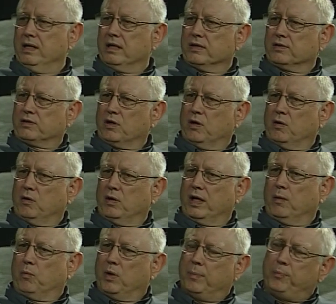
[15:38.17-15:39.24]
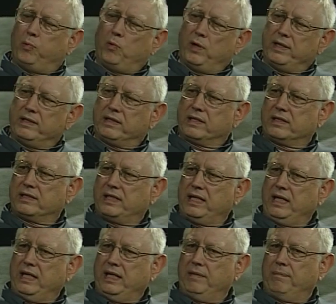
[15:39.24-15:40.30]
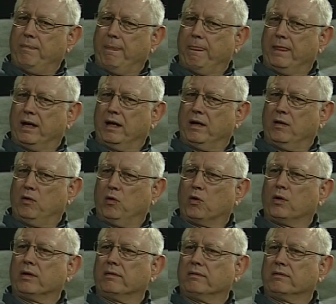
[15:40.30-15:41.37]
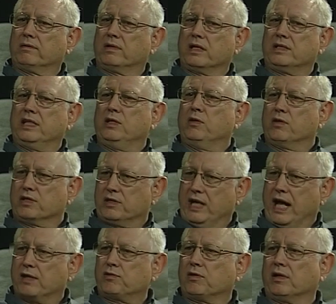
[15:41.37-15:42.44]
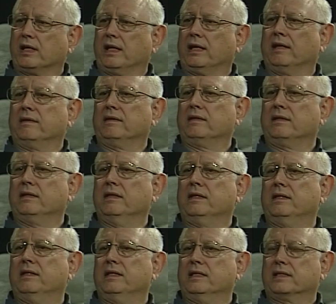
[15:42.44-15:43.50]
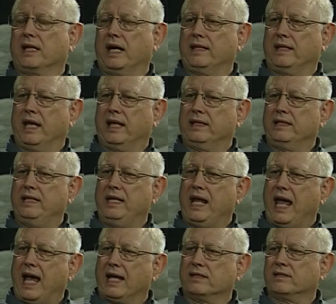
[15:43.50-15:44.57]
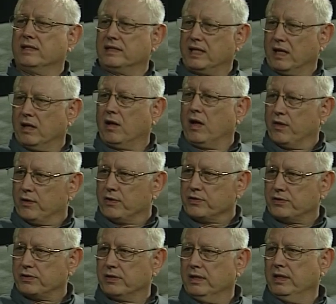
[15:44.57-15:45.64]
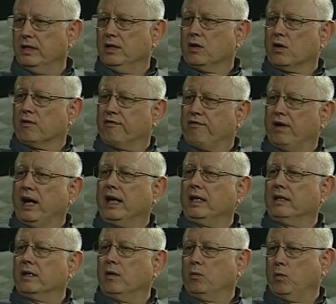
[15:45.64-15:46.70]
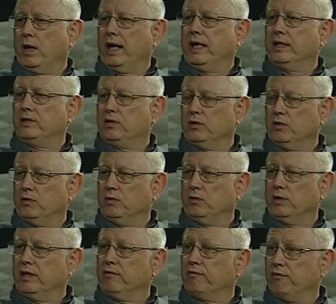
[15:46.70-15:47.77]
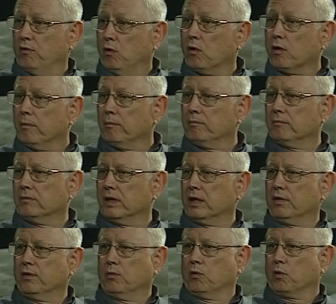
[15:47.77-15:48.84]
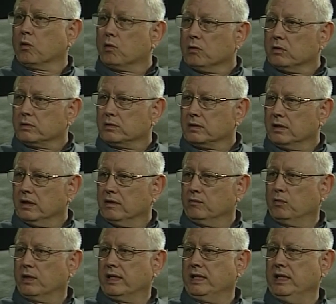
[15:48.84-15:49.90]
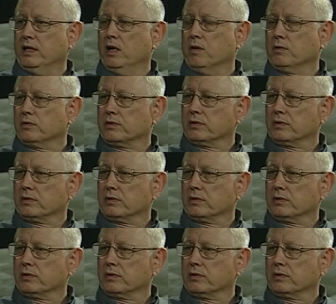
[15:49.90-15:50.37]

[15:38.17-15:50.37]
So at what point does he, or does he do this naturally, decide that he has to tell others or find a way to inform the world of what he knows?